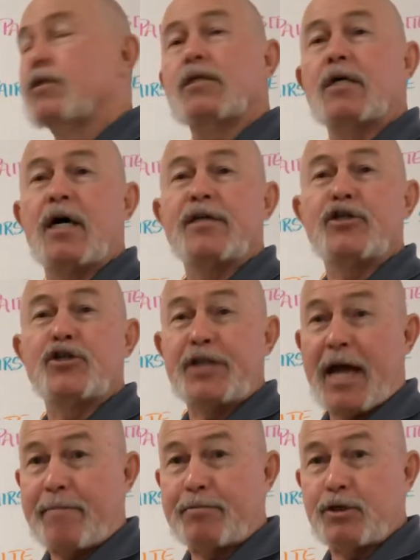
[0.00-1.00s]
on your
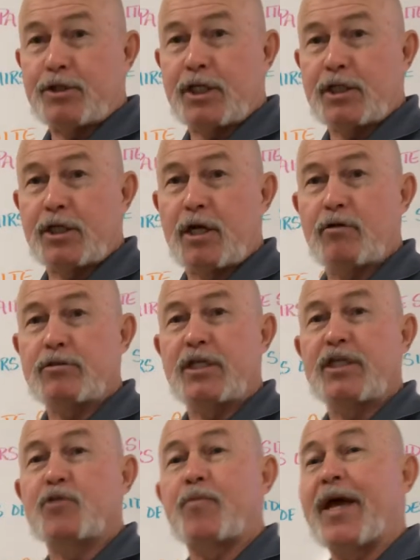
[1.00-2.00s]
chapter 6 notes, and
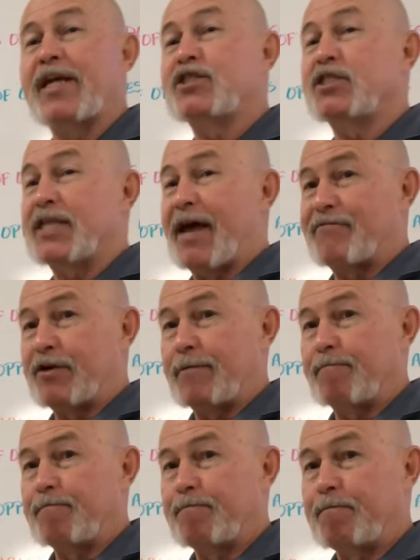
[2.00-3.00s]
it's page 7.
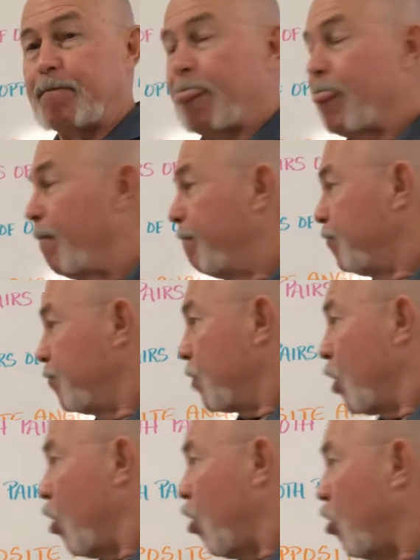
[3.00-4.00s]

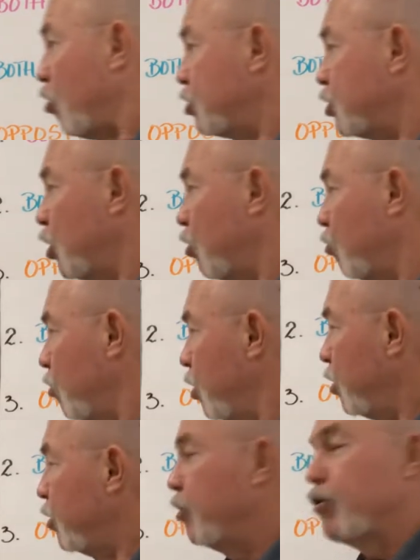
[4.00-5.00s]
Also,
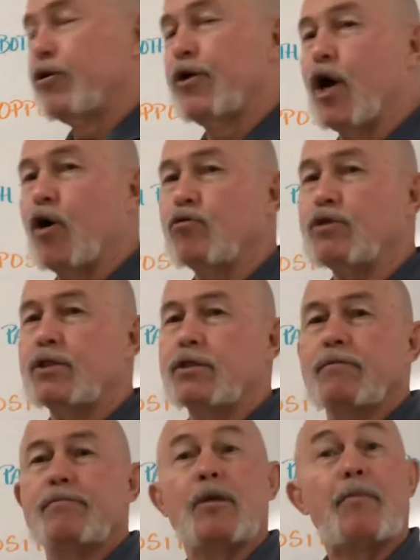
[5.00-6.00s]
your notes,
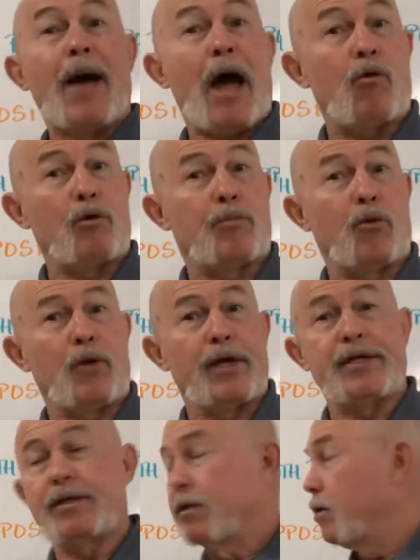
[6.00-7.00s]
the PowerPoint,
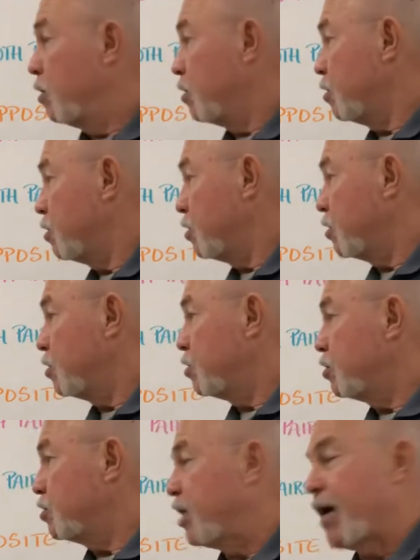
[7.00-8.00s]

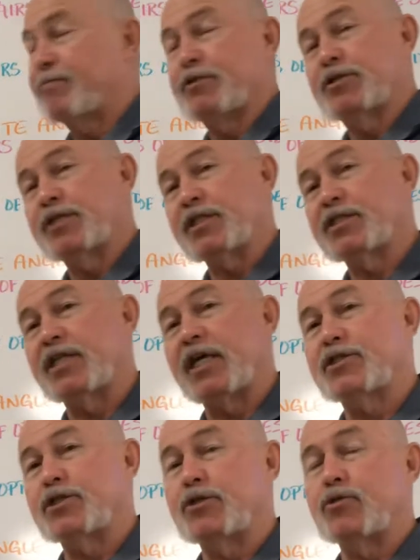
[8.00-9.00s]
chapter 6,
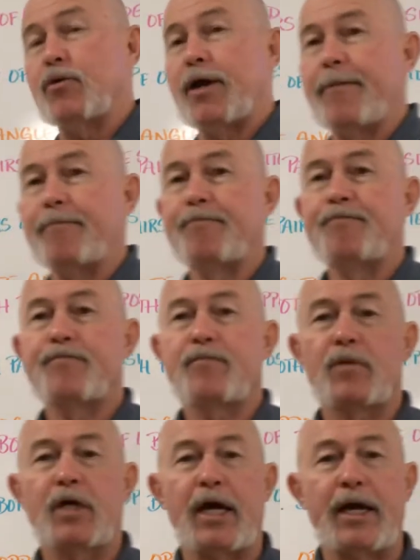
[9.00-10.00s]
section 3.
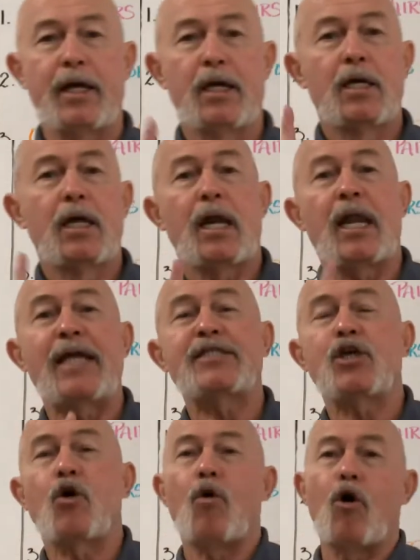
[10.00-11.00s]
Okay? Let's
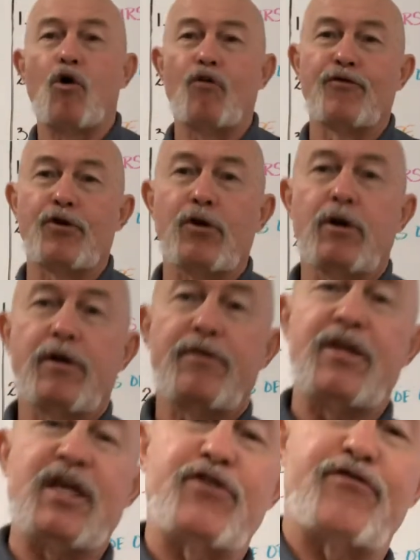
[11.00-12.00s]
go over
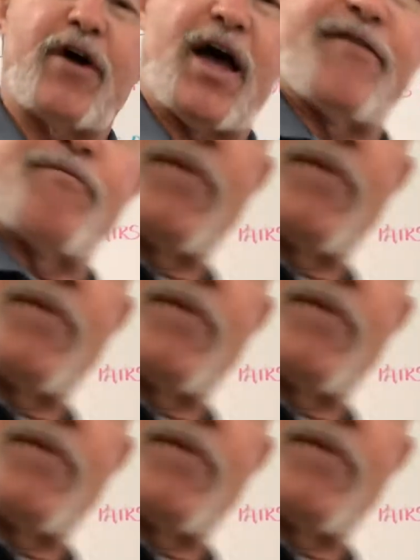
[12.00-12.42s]
these 5